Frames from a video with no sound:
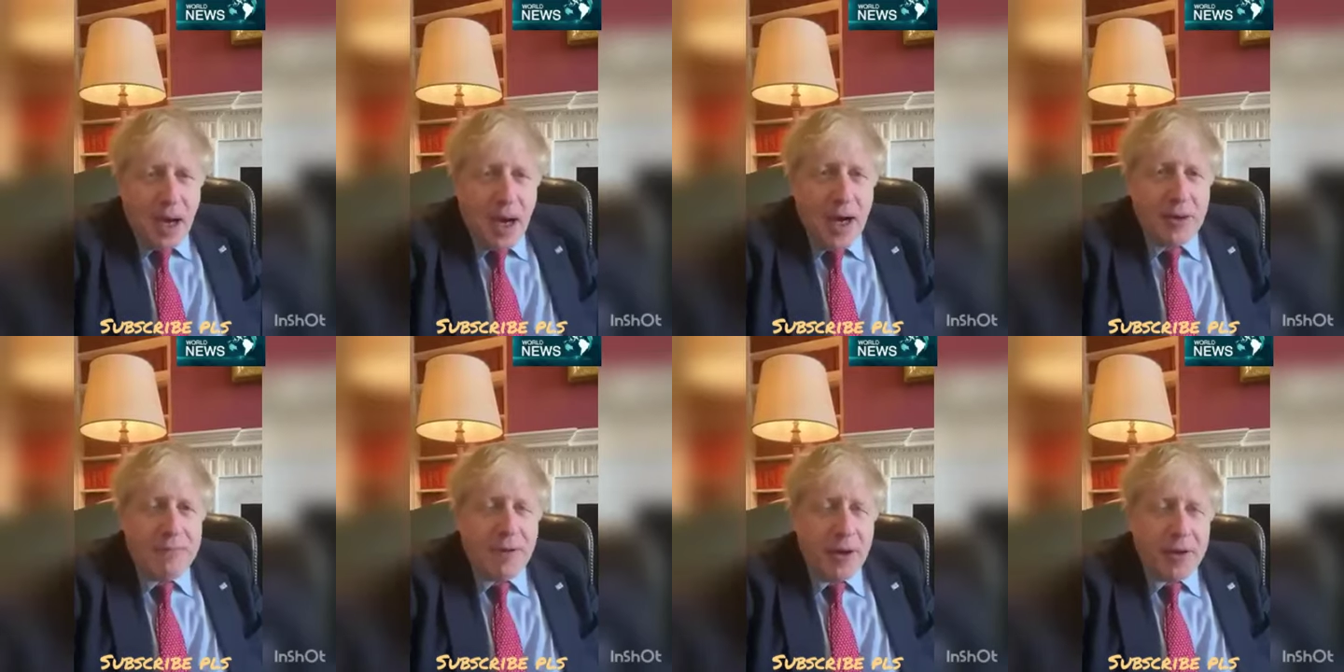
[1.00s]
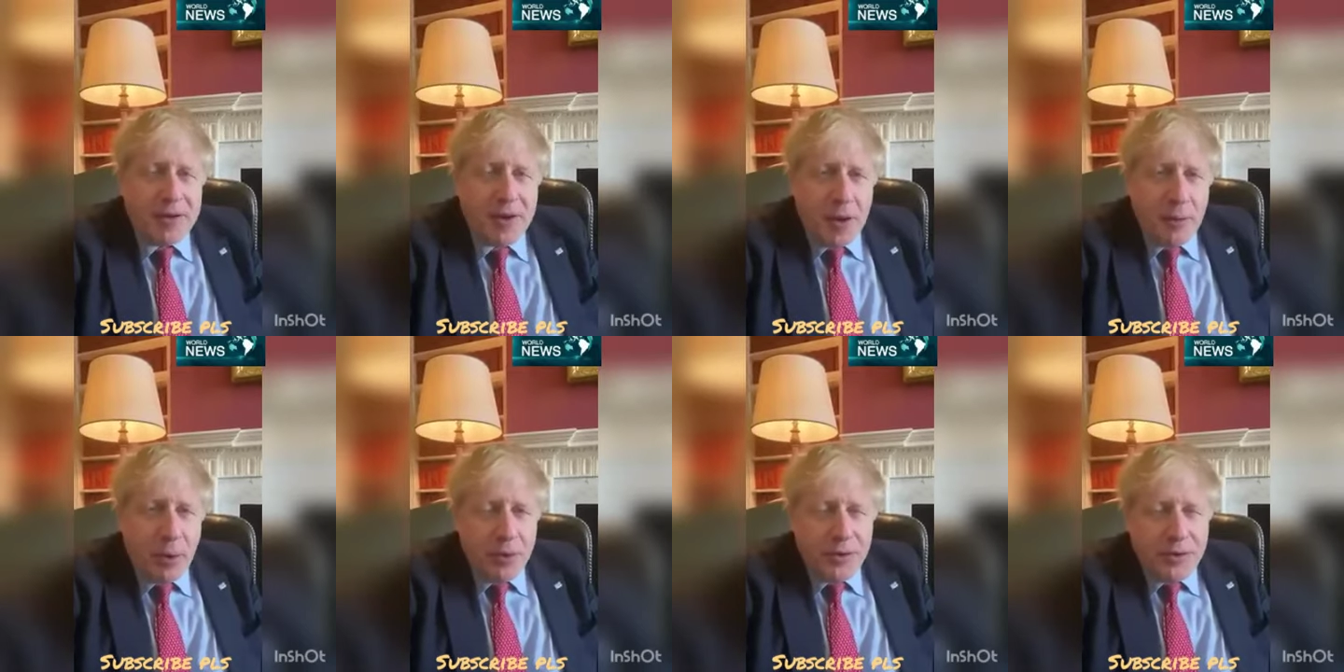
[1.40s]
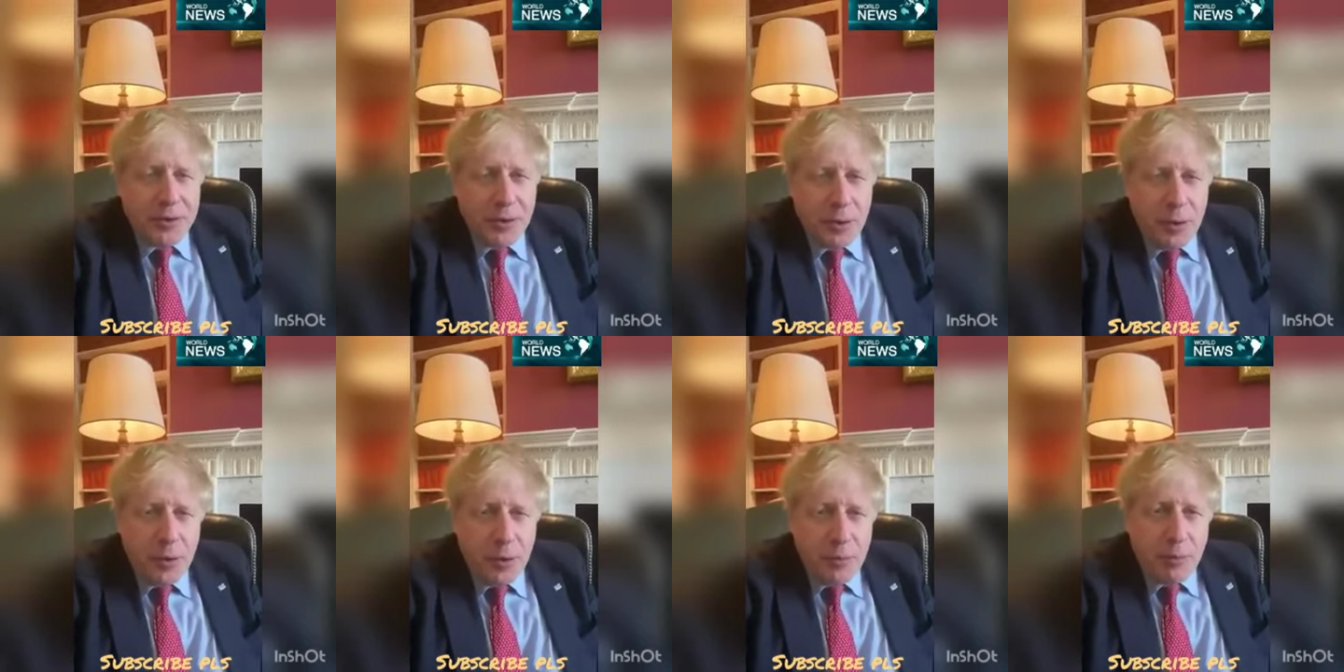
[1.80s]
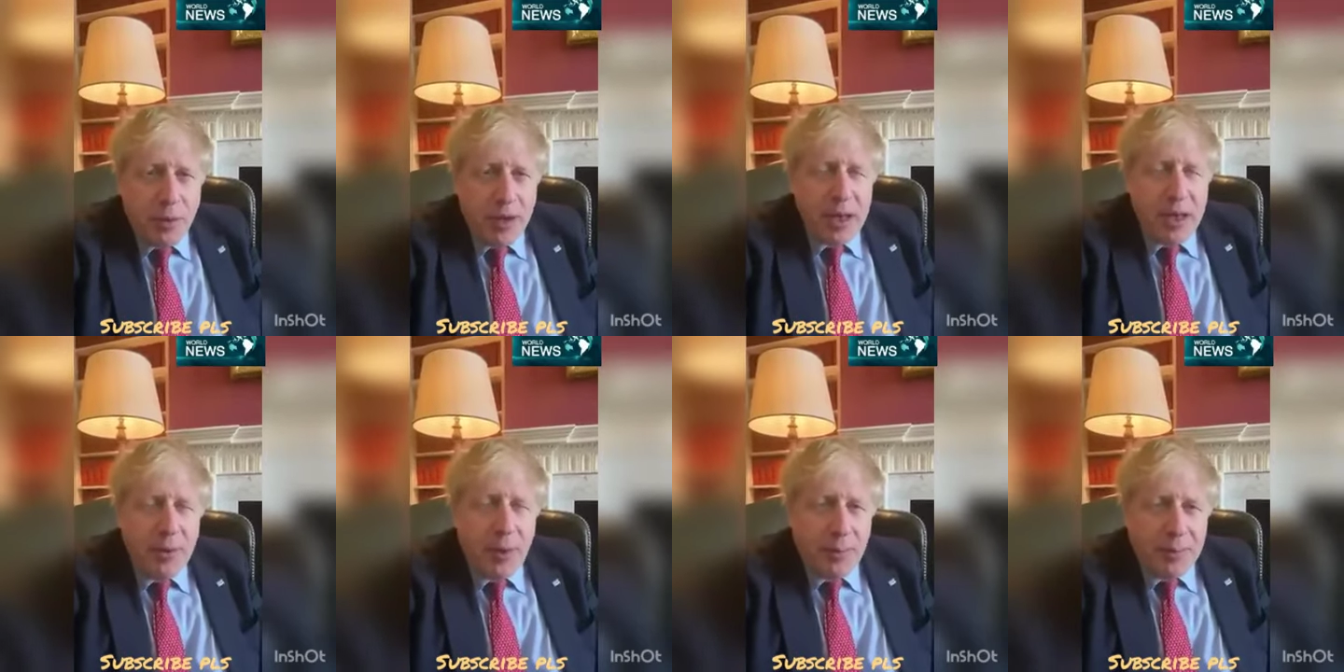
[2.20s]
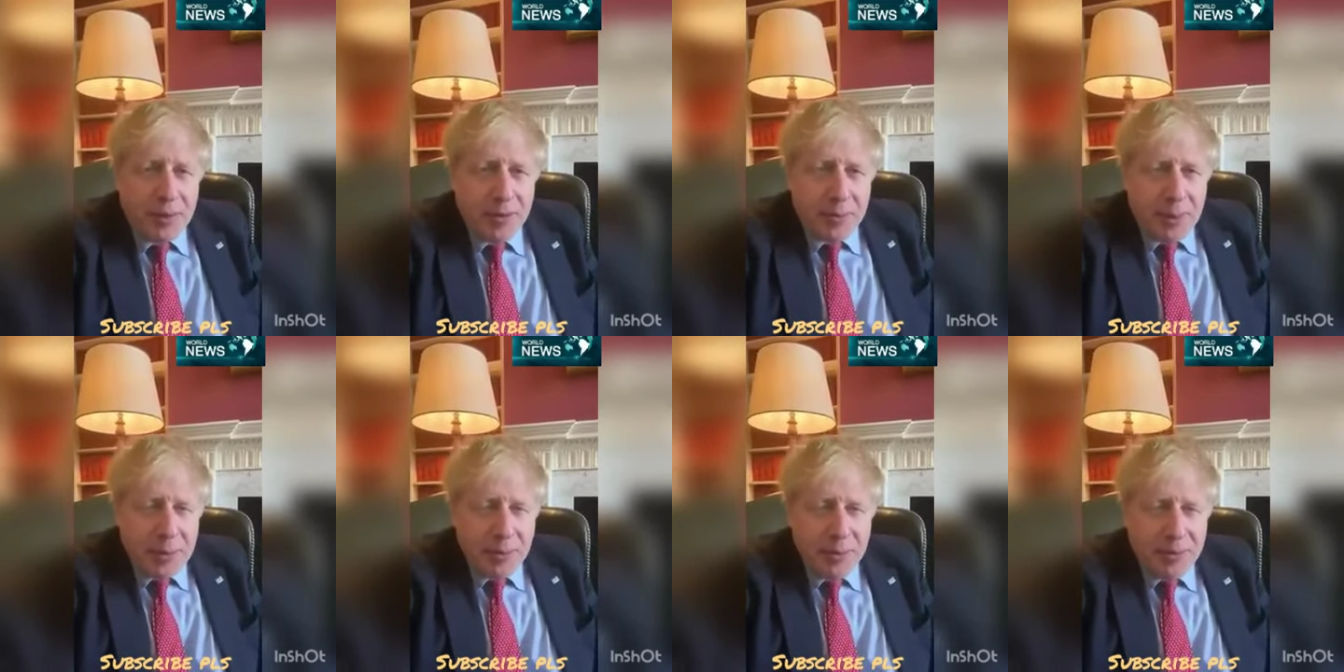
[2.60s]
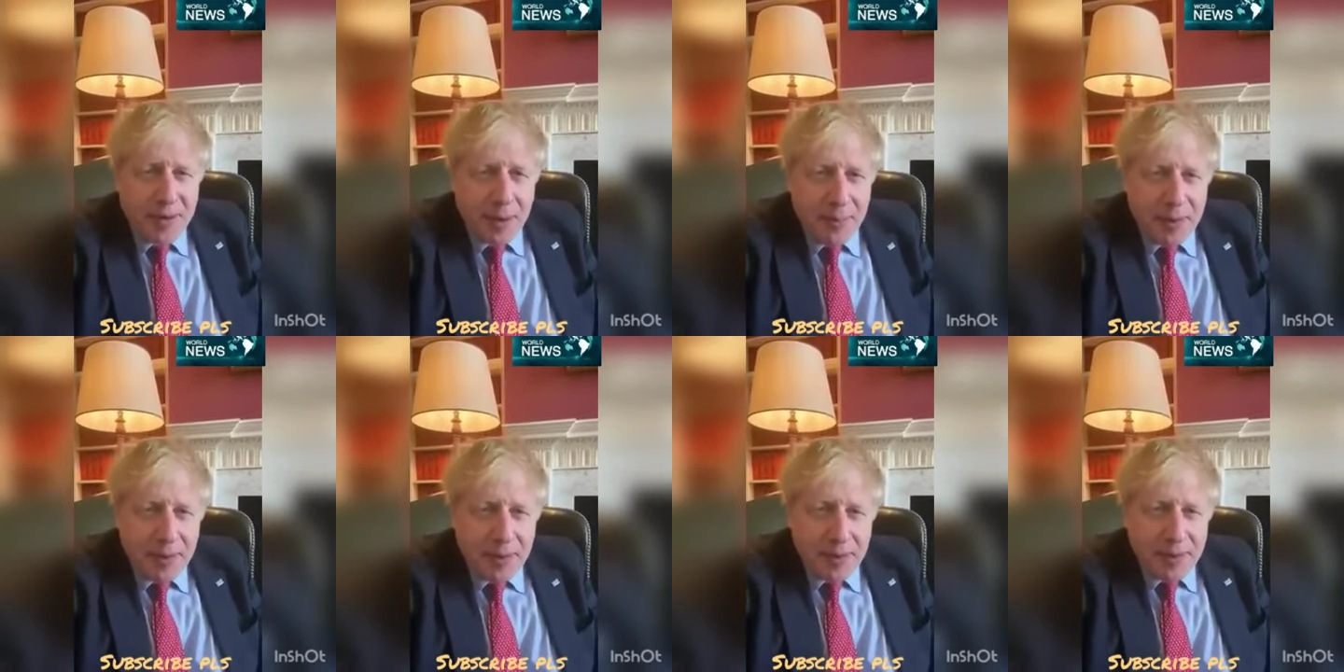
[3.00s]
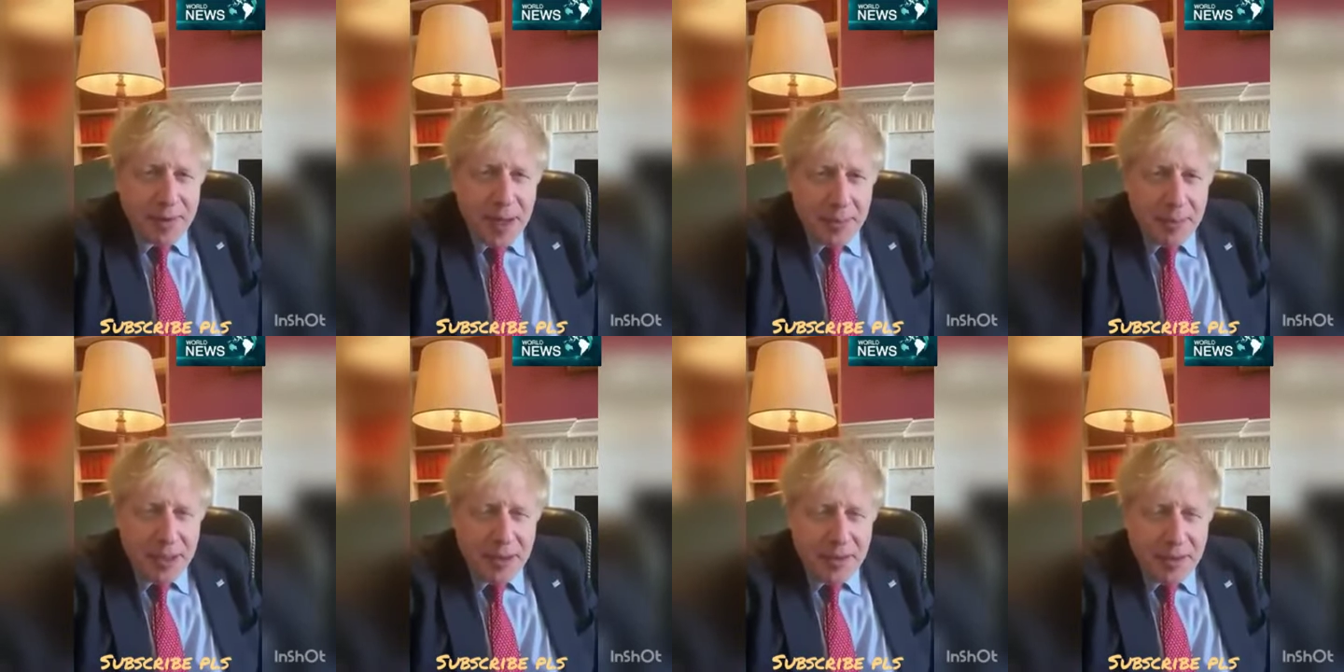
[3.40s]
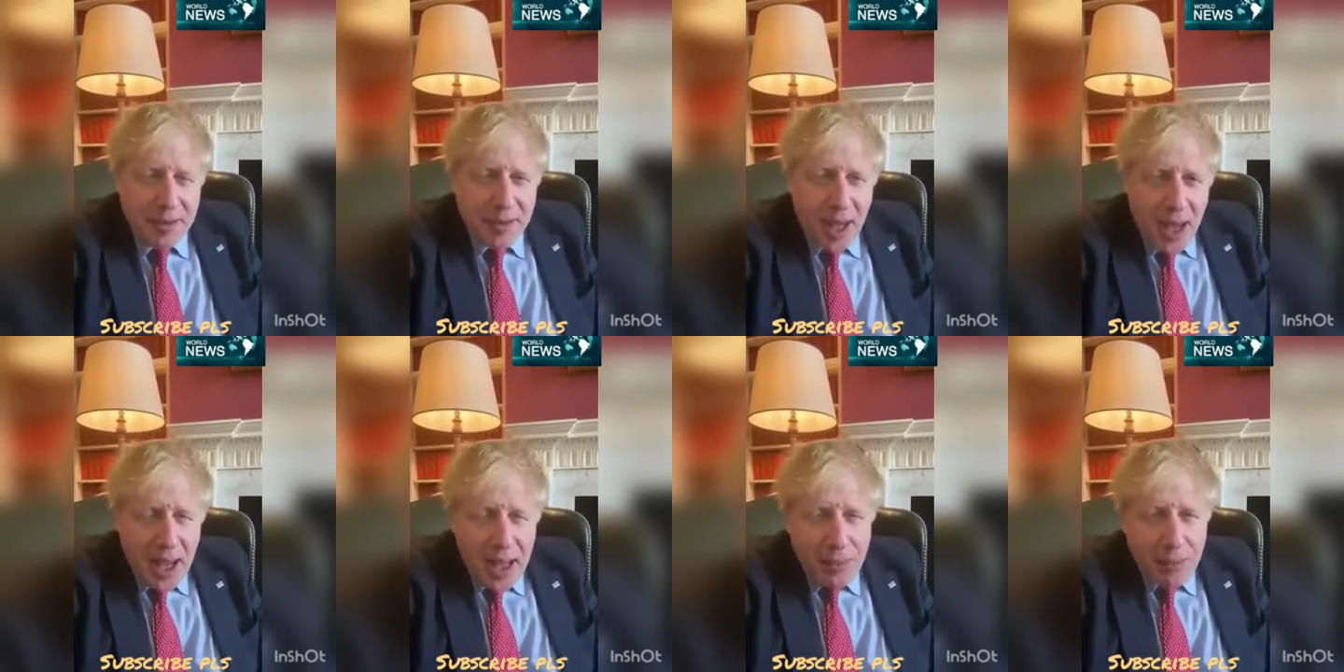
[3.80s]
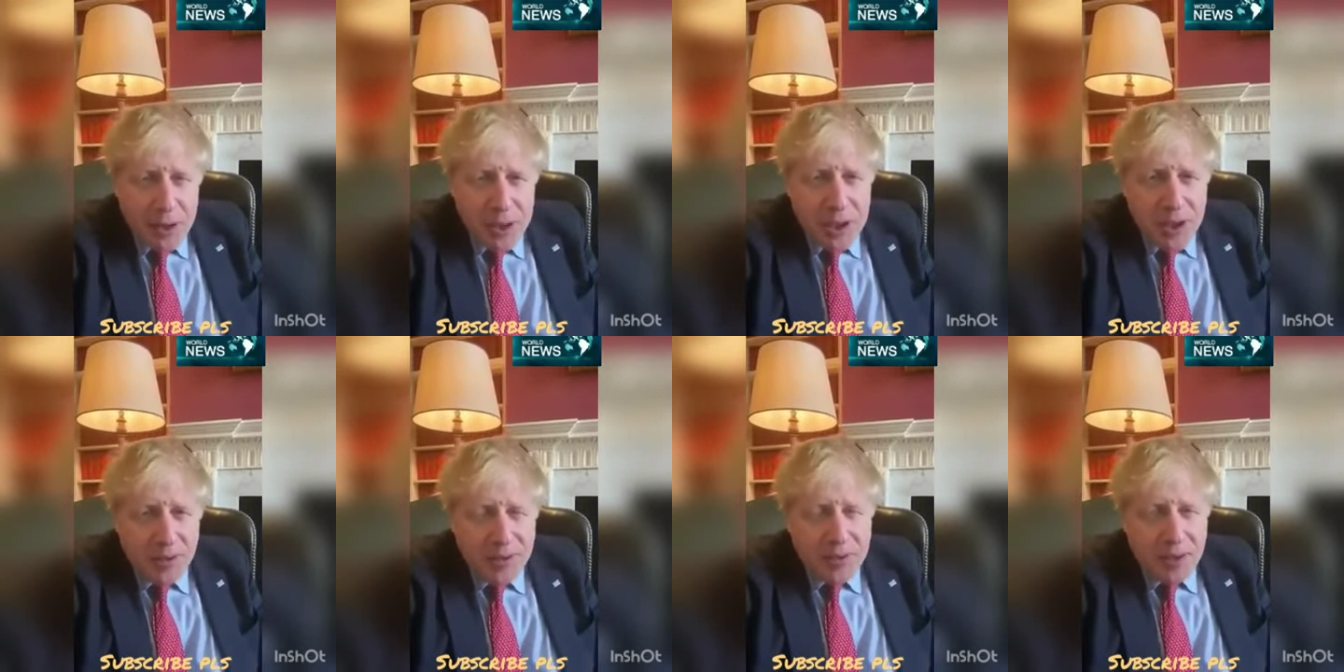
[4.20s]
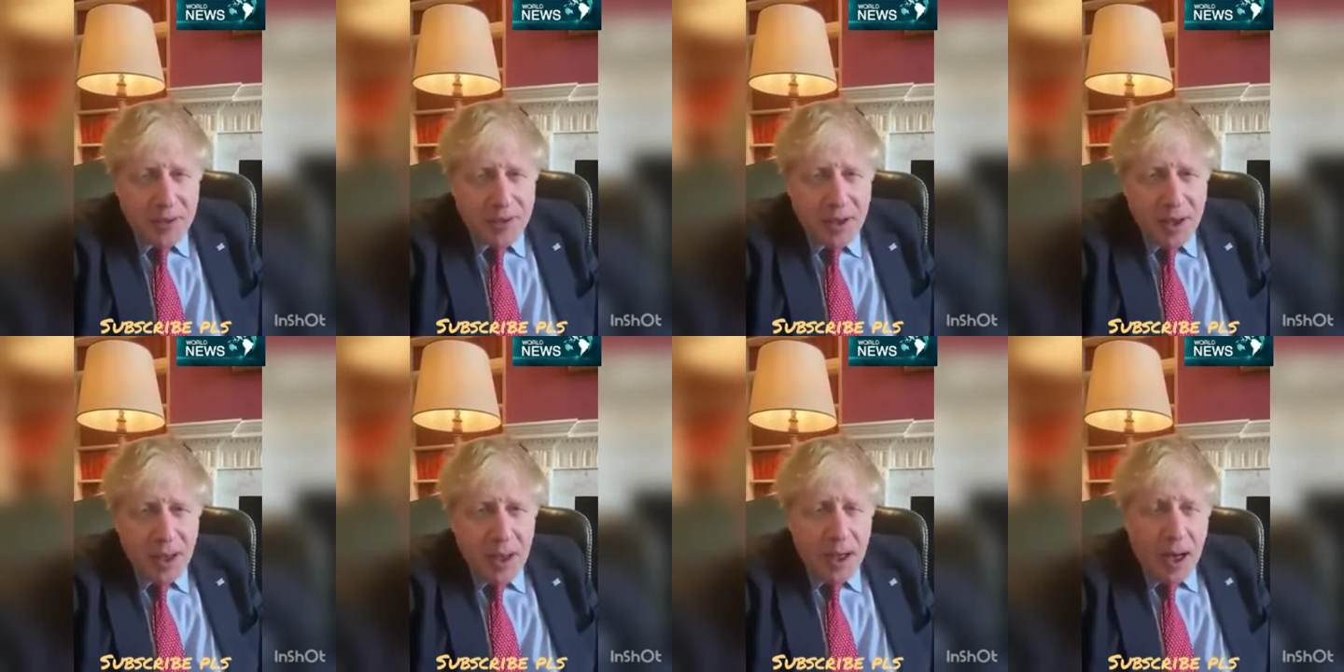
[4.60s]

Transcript: Hi folks, I want to bring you up to speed with something that's happening today, which is that